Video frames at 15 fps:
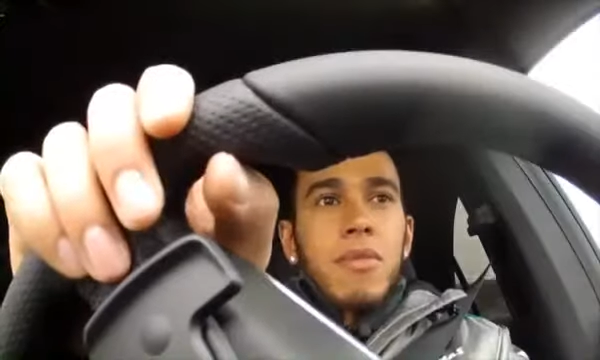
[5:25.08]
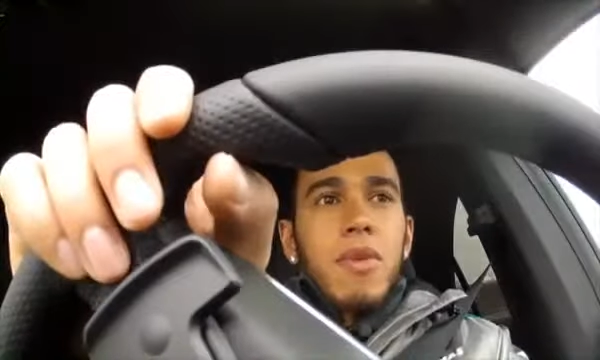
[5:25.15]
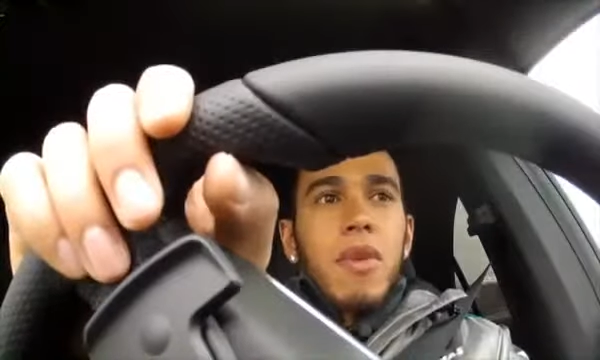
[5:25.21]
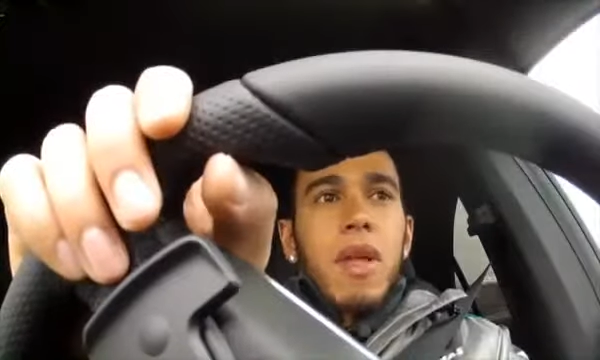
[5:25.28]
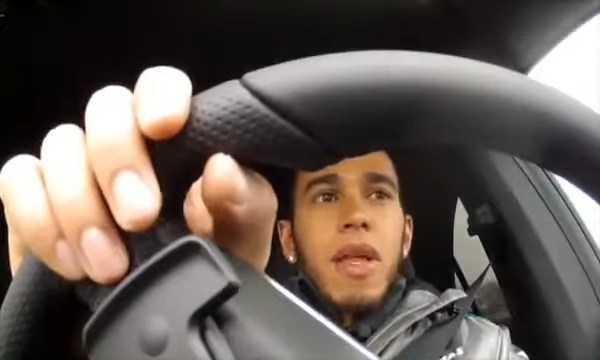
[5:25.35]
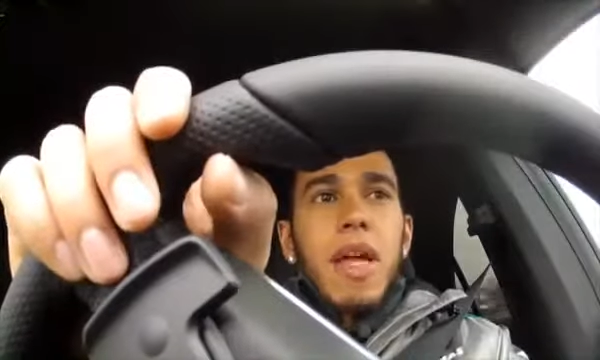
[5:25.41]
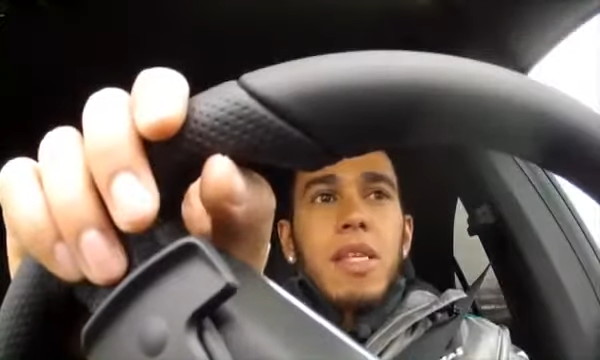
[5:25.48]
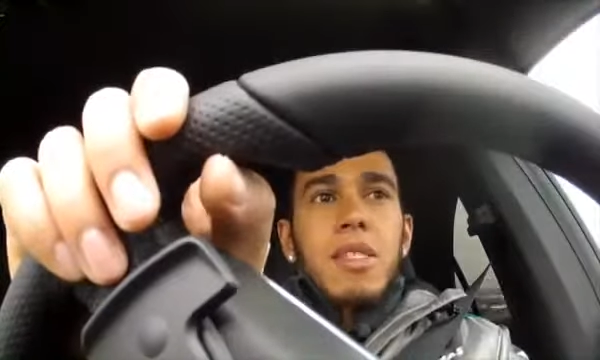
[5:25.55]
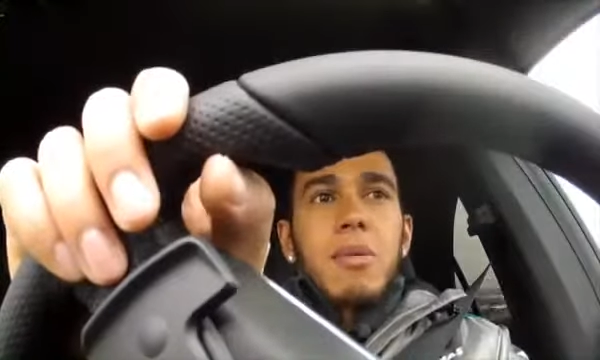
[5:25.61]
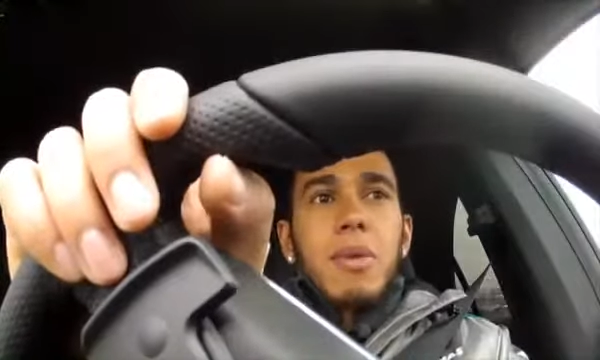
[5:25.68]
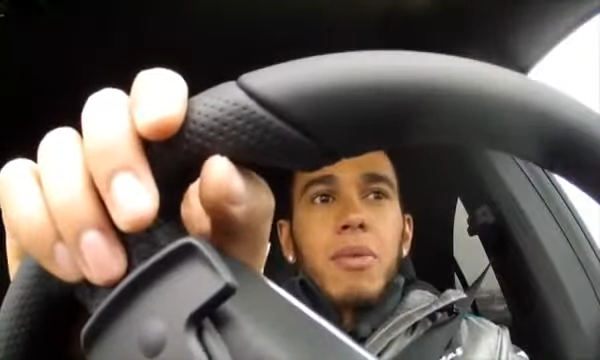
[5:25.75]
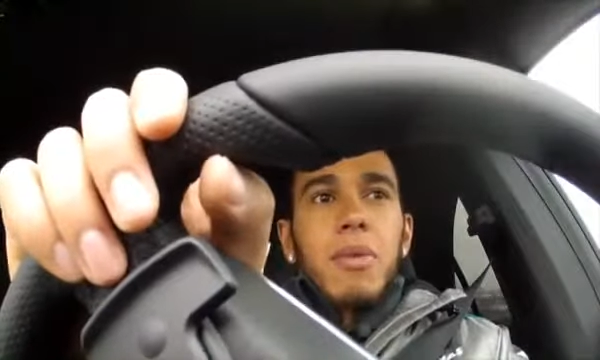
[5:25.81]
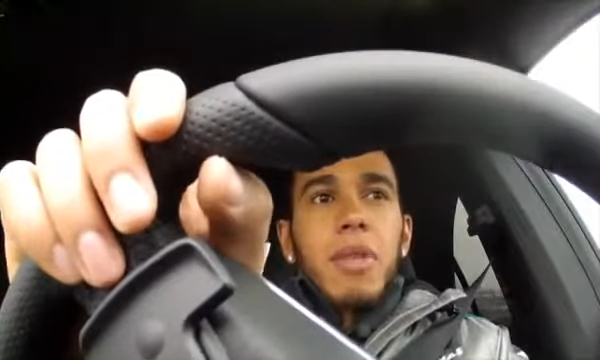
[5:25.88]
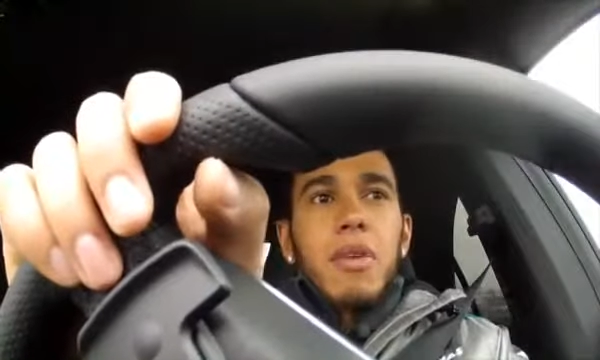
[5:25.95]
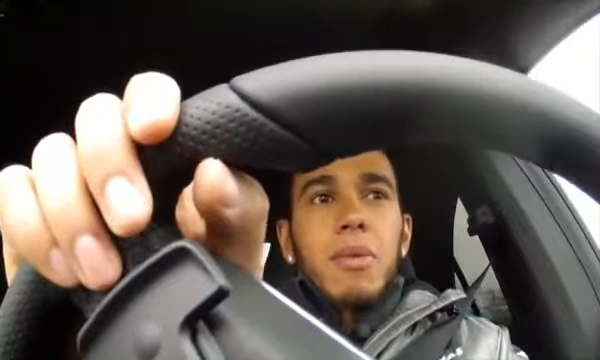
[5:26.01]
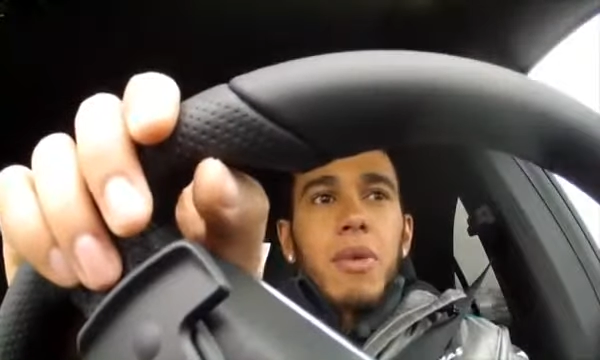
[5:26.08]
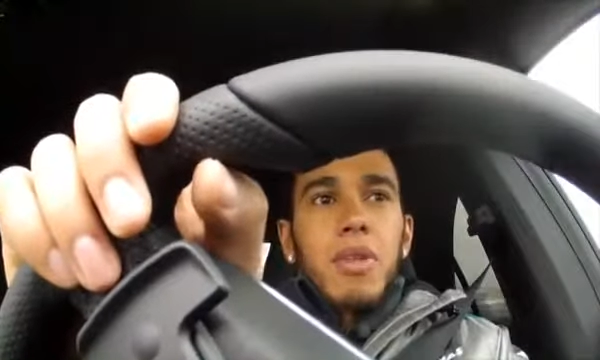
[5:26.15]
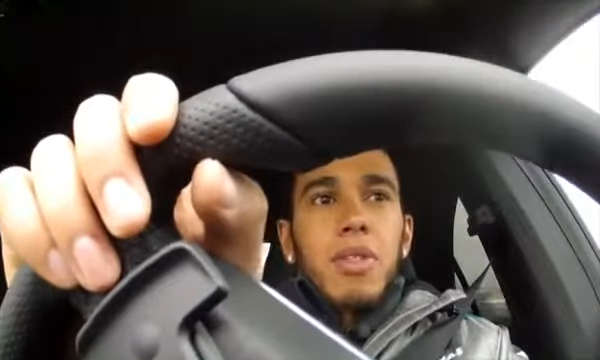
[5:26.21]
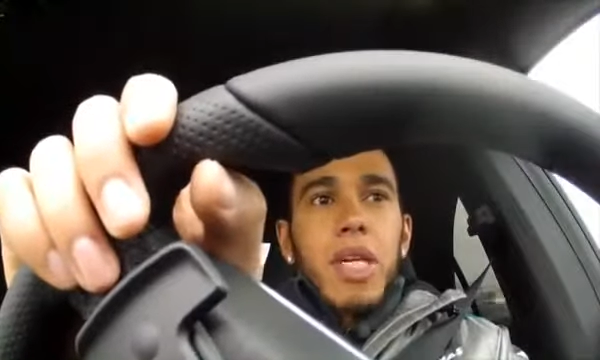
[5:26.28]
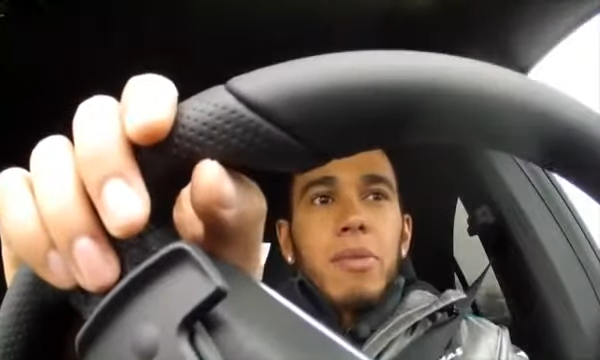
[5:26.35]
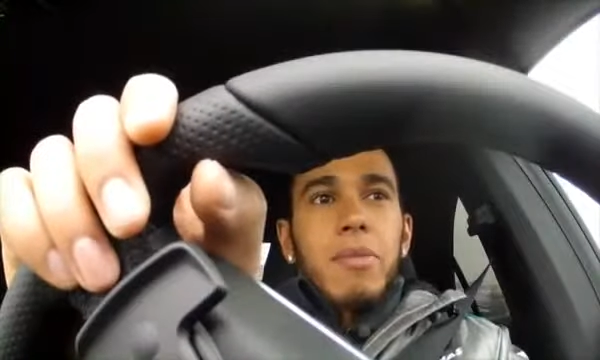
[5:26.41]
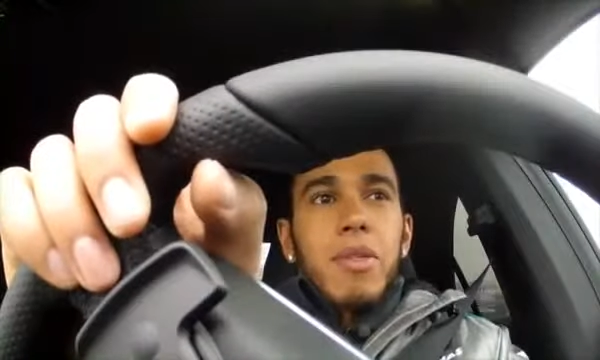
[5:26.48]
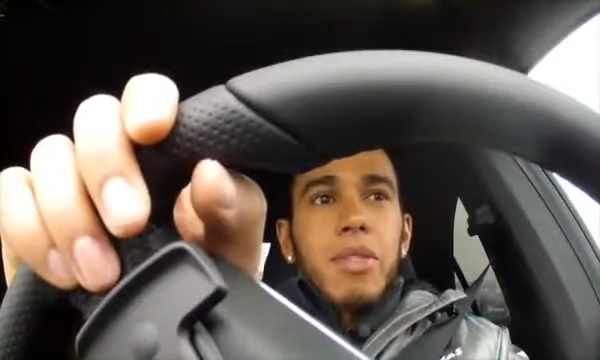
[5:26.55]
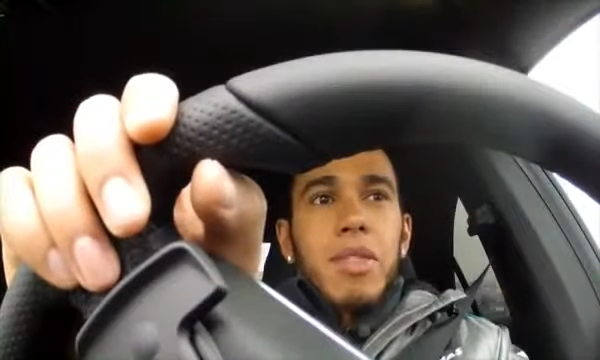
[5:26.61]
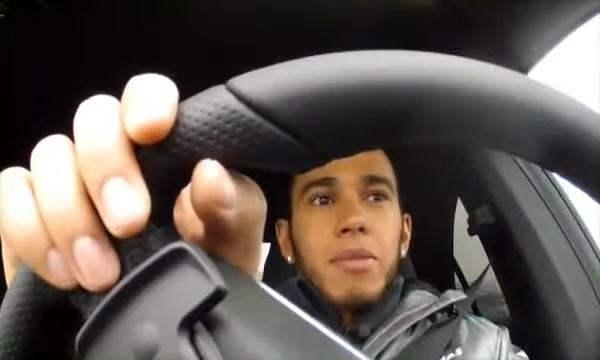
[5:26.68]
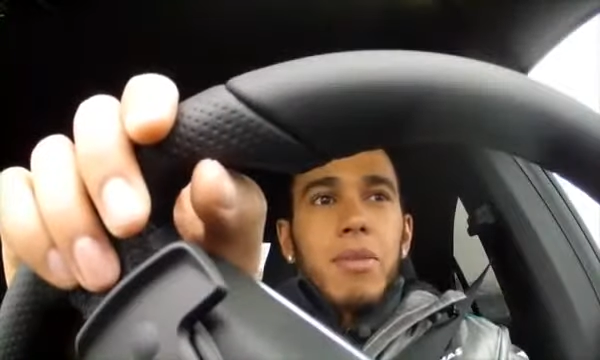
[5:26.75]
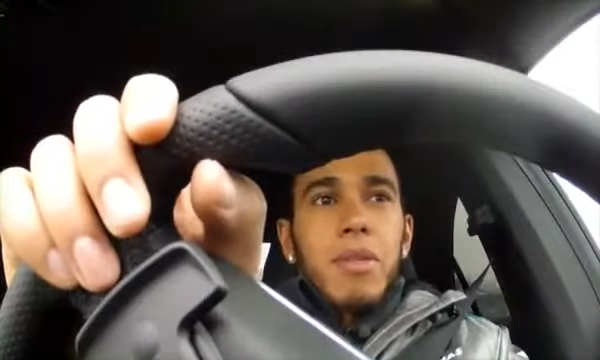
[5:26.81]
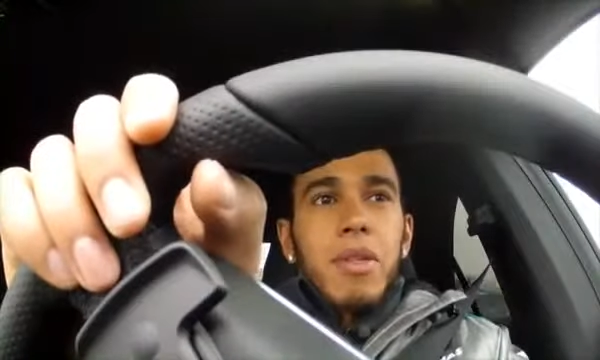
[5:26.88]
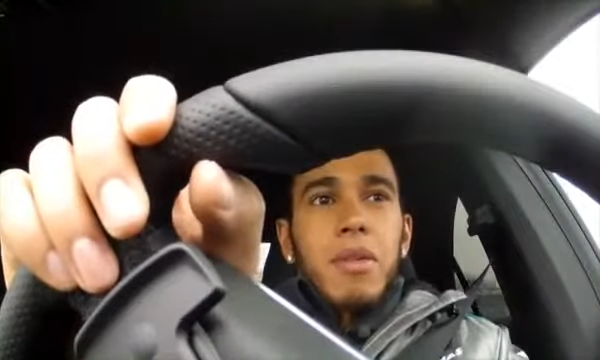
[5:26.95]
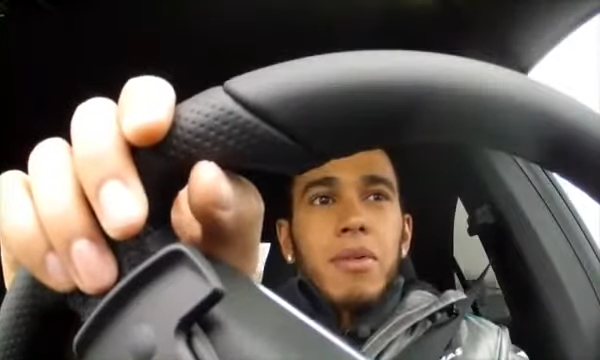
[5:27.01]
Well, it has to be winning the World
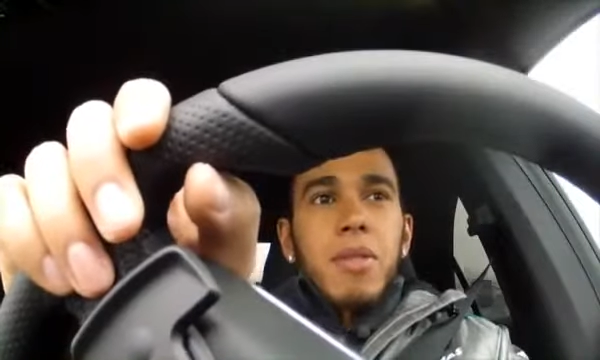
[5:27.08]
Championship, you know.